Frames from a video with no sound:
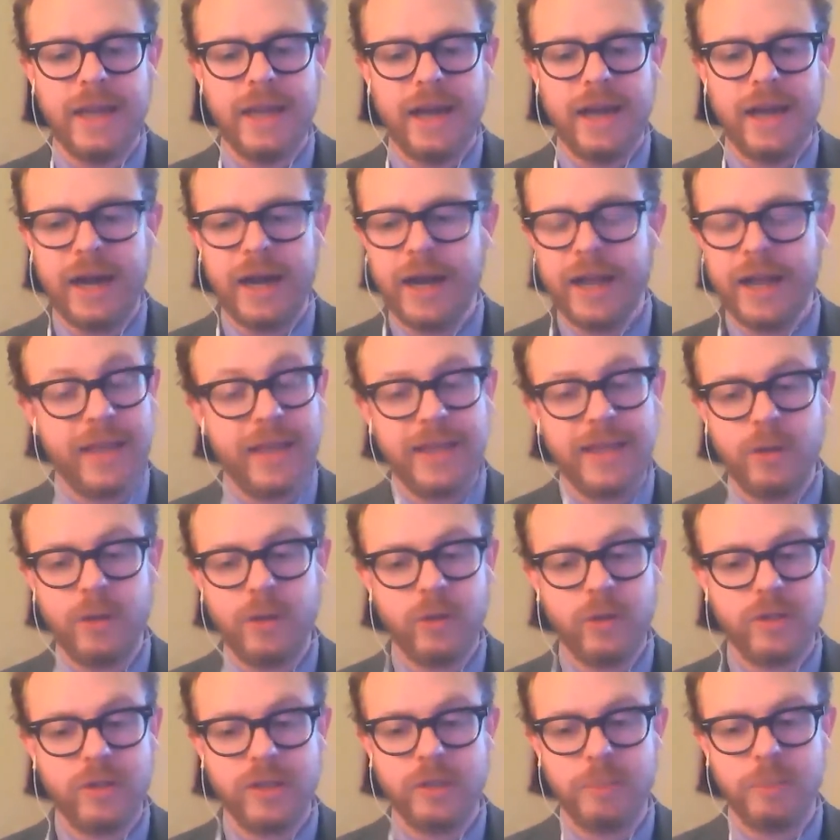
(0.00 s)
uh, and then there
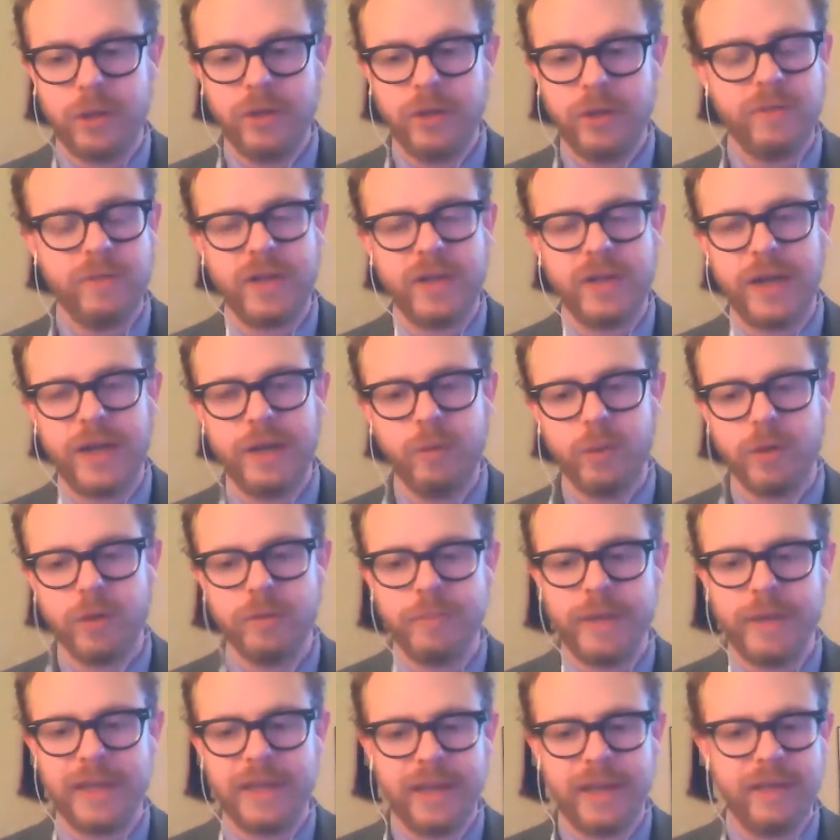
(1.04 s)
was this period of time where
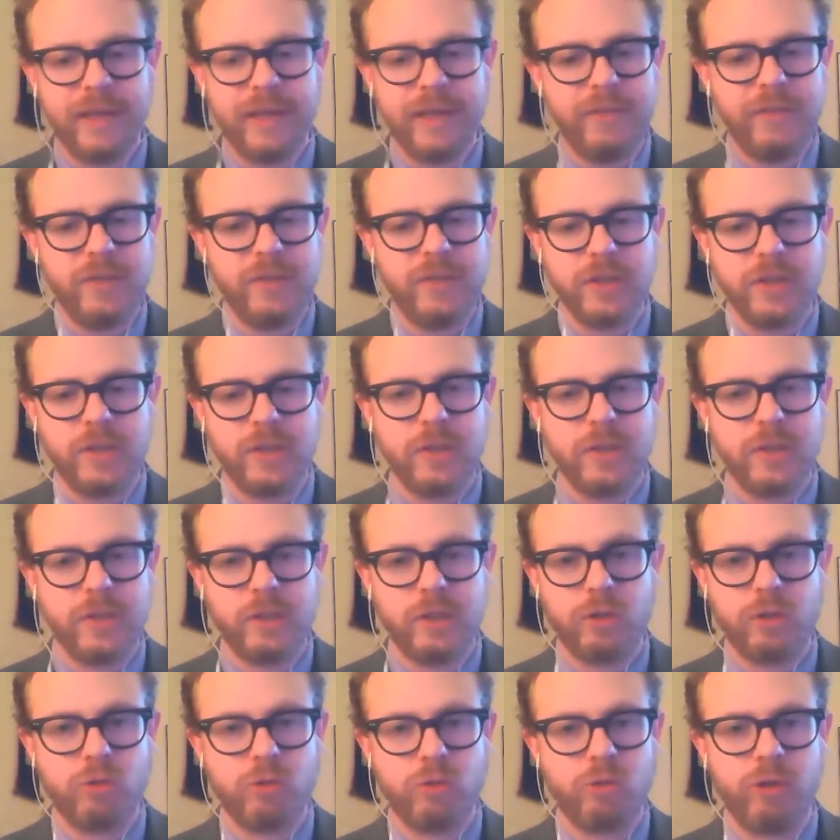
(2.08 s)
my life just
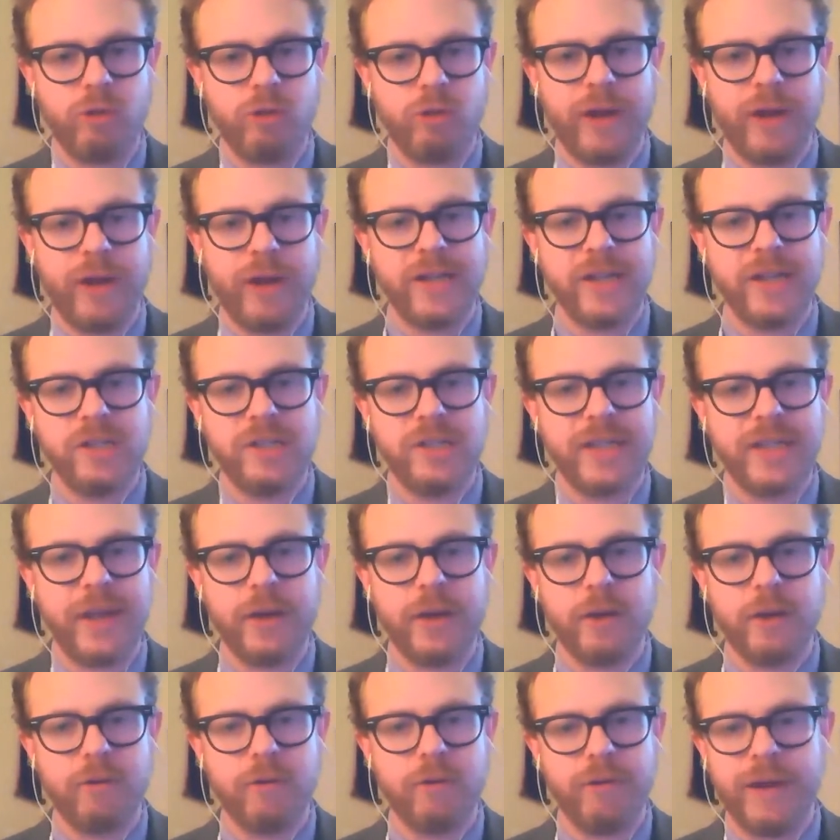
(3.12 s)
crashed down around me,
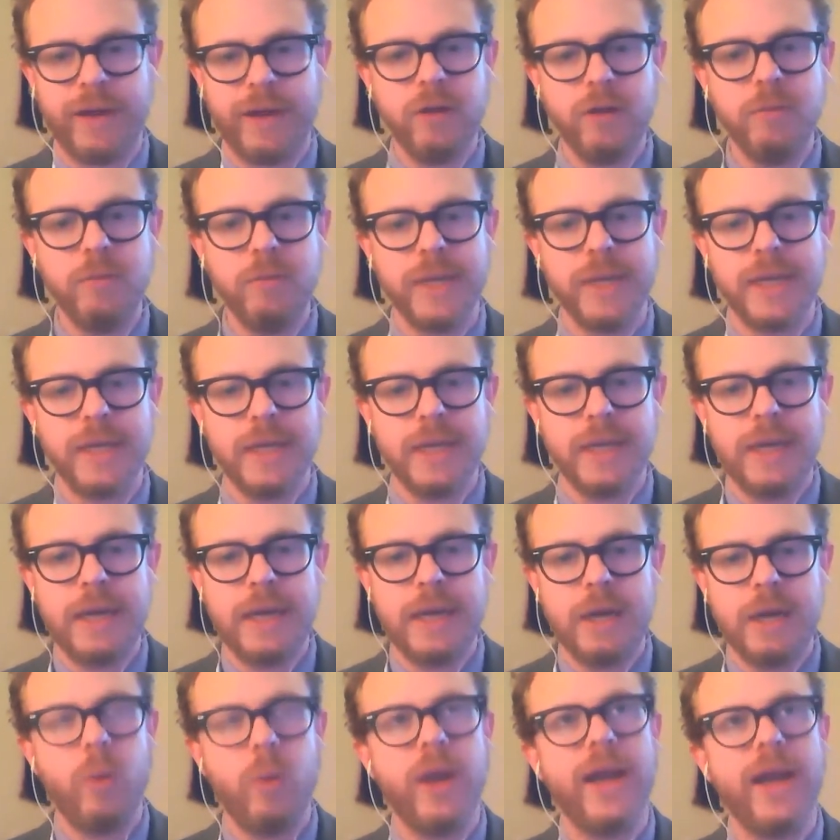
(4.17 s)

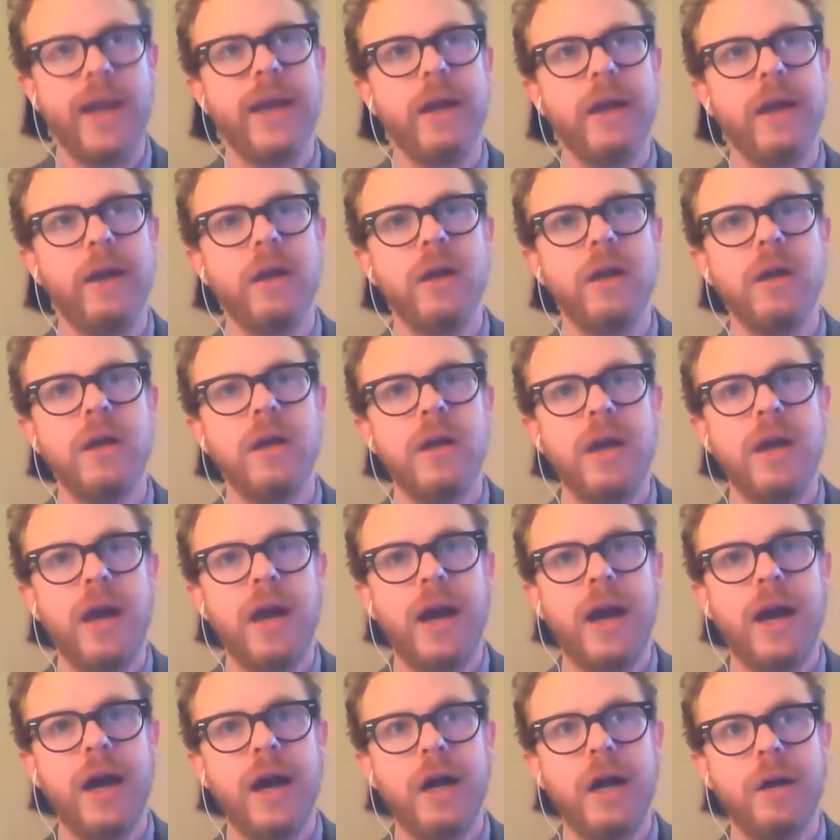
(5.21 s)
where
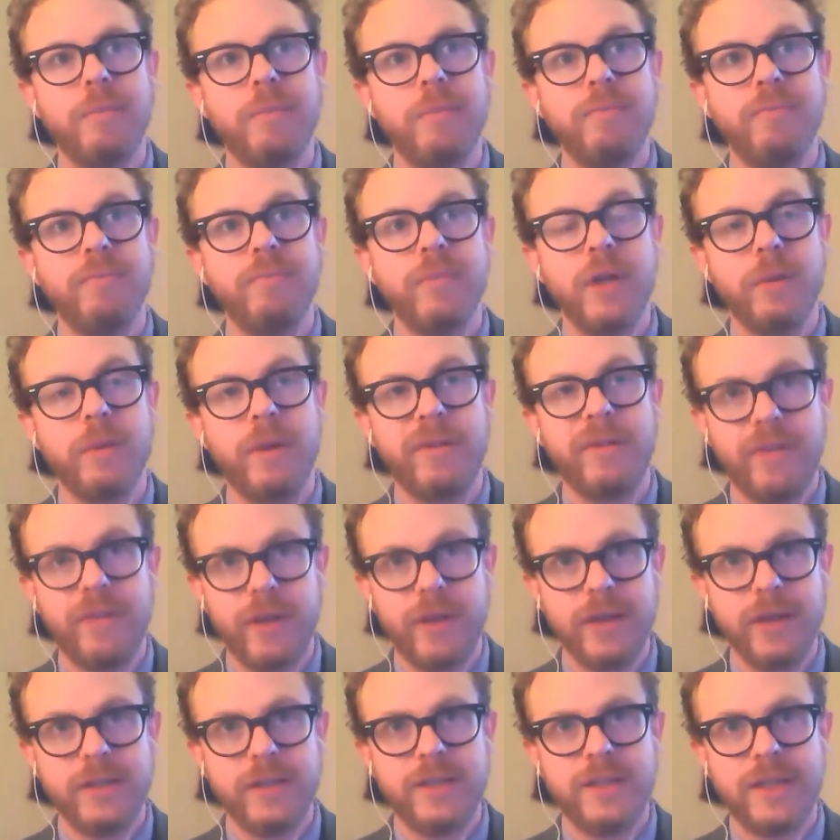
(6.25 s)
um, you know my
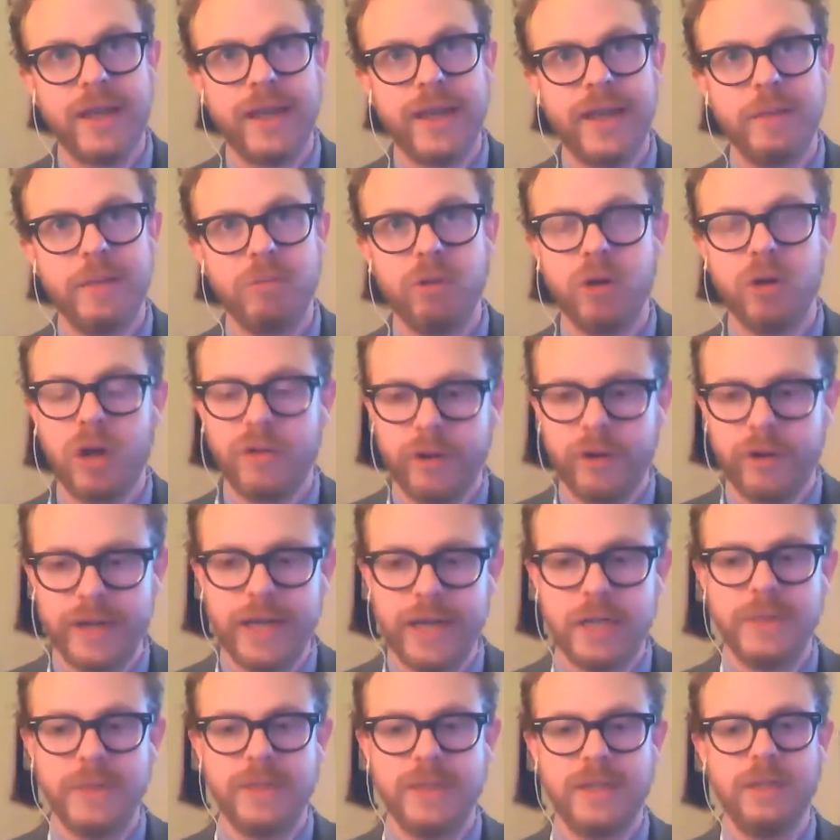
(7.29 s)
fiance broke off our
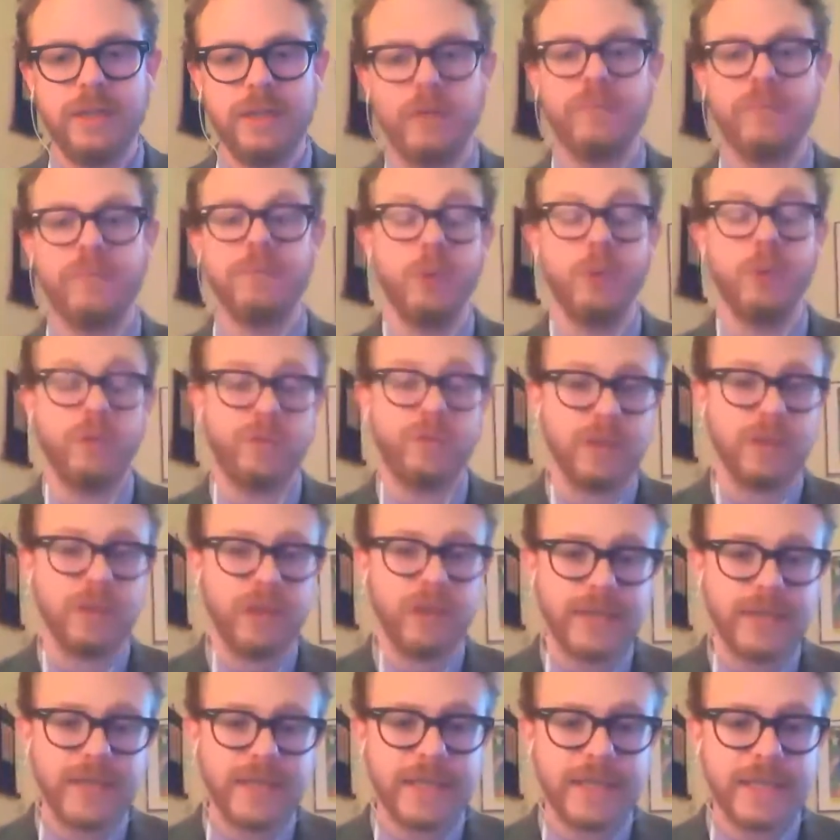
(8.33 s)
engagement and moved to
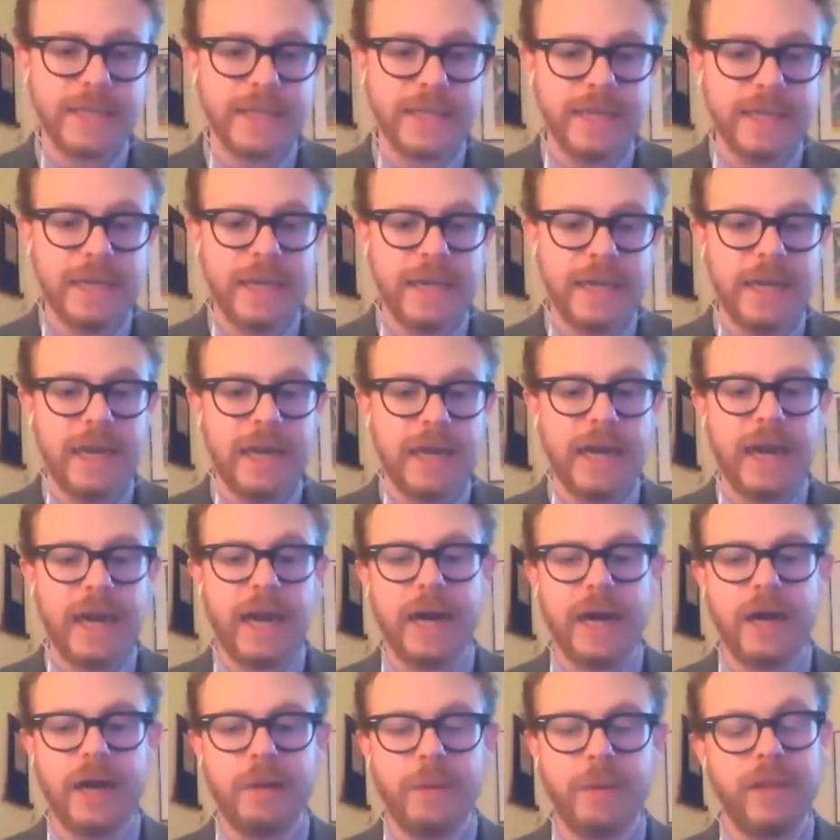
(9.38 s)
London.
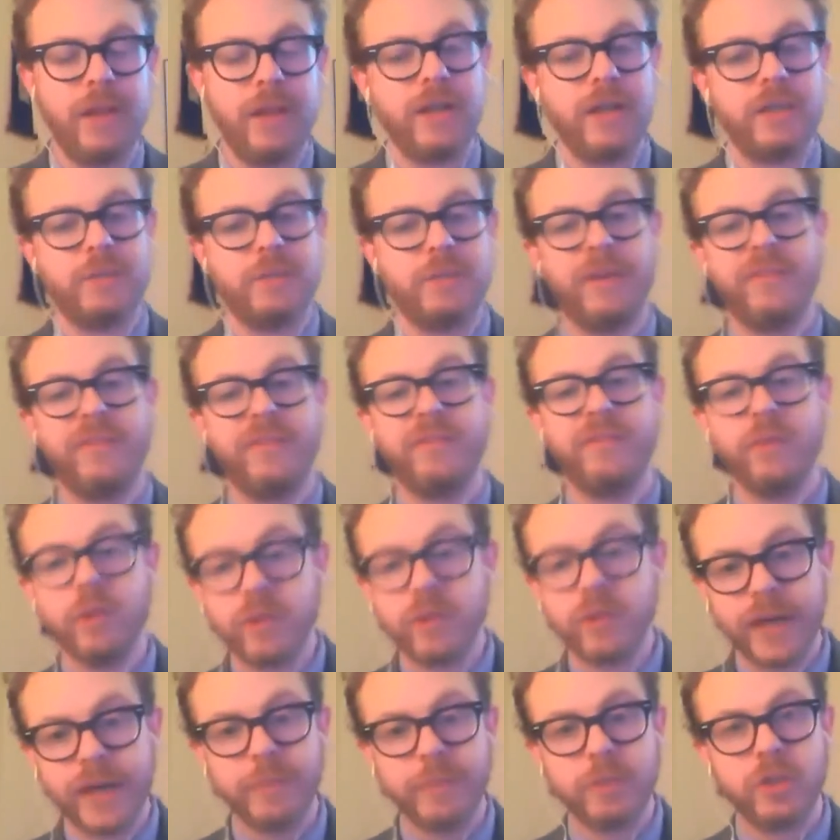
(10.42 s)
Um, I lost my full
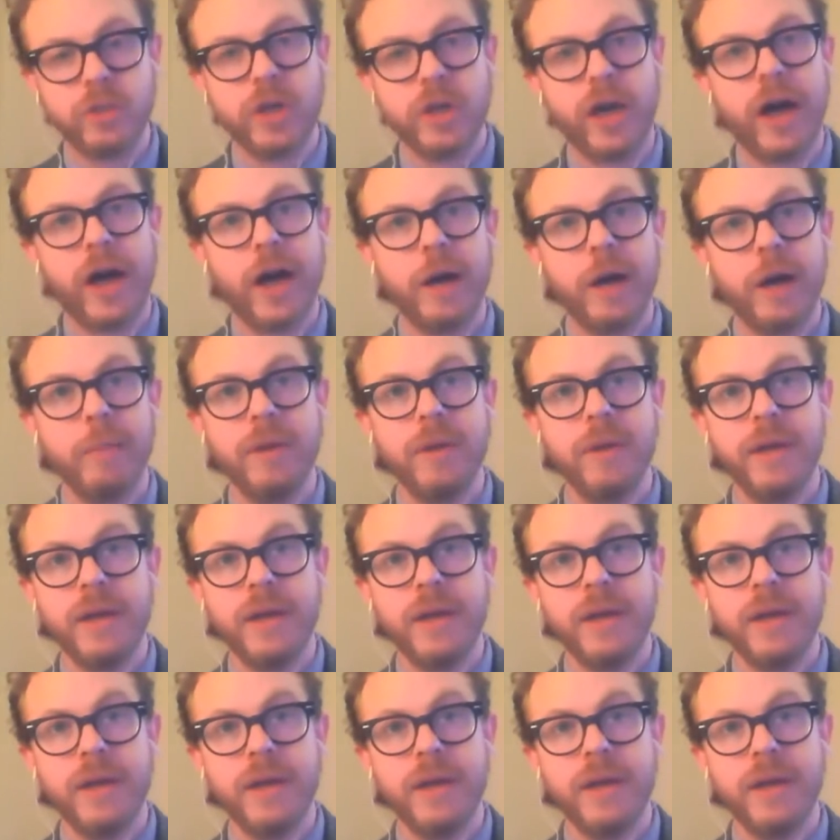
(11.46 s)
time job,